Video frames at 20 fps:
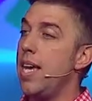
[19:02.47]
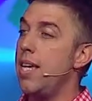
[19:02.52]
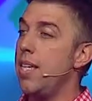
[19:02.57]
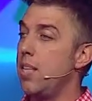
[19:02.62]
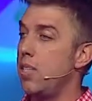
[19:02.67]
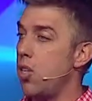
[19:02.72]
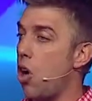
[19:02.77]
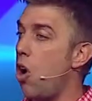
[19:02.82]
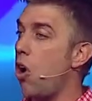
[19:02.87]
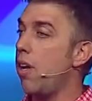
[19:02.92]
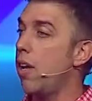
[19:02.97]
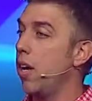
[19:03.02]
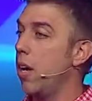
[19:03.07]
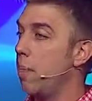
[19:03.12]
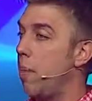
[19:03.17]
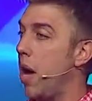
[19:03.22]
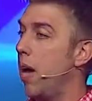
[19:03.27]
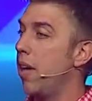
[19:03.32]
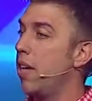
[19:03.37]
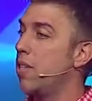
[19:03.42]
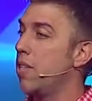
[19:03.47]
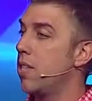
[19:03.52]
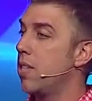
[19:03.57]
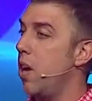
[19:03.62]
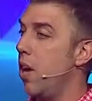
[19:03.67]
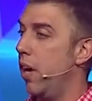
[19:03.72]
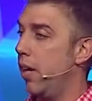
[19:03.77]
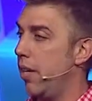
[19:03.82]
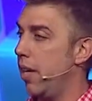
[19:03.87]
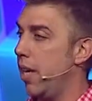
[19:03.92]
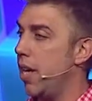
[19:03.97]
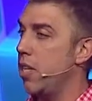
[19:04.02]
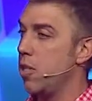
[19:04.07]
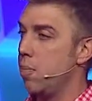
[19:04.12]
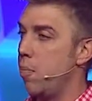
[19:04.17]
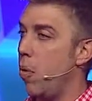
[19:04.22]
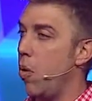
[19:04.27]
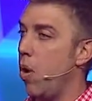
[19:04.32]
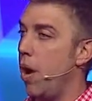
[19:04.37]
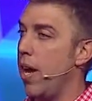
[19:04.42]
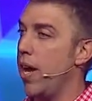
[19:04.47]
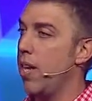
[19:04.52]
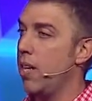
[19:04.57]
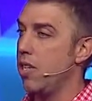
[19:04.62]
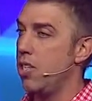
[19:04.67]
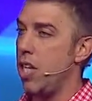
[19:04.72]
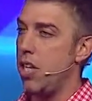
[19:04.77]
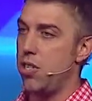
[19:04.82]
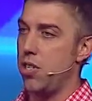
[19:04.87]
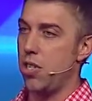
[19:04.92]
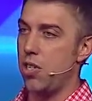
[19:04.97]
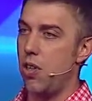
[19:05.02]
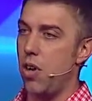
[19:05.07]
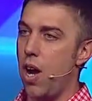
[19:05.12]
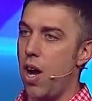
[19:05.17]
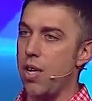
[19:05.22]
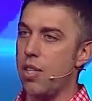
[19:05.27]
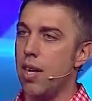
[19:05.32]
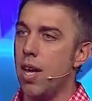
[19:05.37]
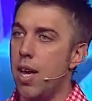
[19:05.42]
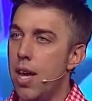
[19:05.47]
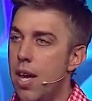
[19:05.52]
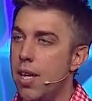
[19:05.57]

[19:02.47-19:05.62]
he's talking about his Son, his boy, Jesus Christ.